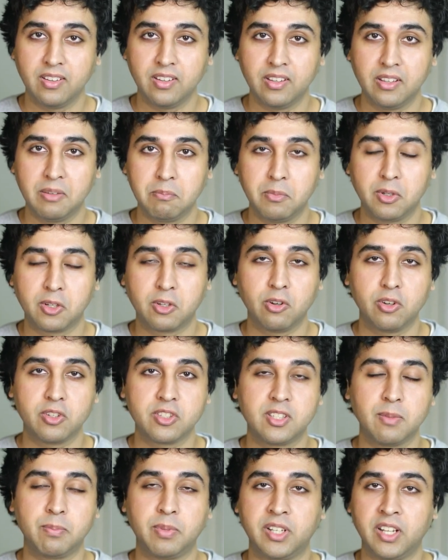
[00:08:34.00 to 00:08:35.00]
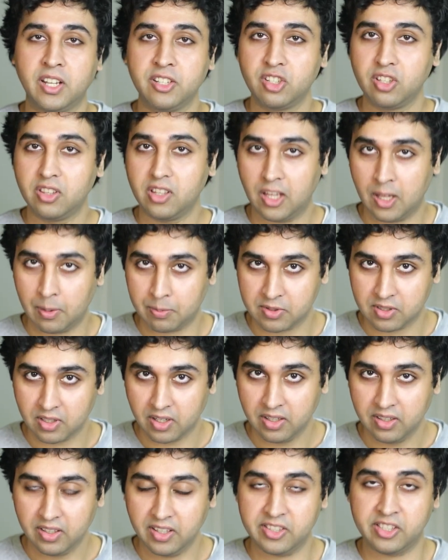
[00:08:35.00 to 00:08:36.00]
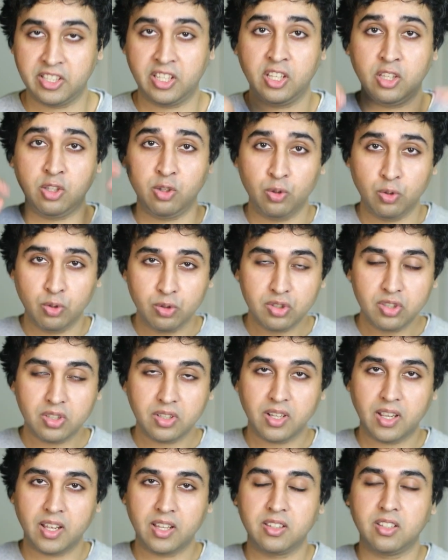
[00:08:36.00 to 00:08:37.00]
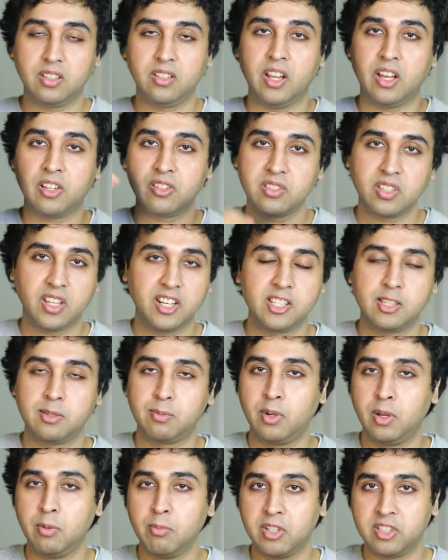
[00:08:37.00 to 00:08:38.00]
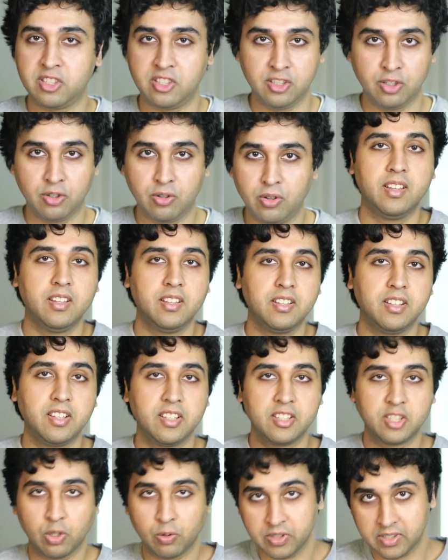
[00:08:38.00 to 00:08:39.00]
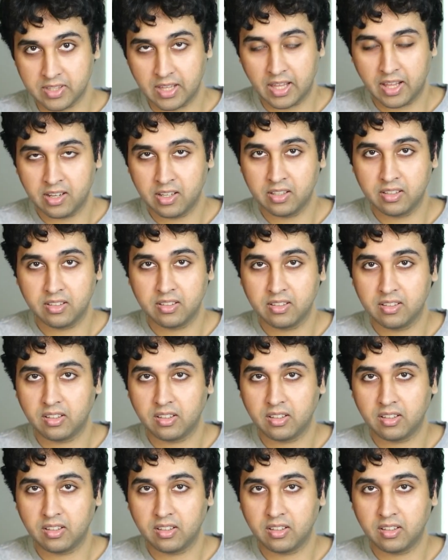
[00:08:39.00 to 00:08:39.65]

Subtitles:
because the potential upside is huge and the downside is pretty much zero. So is that it?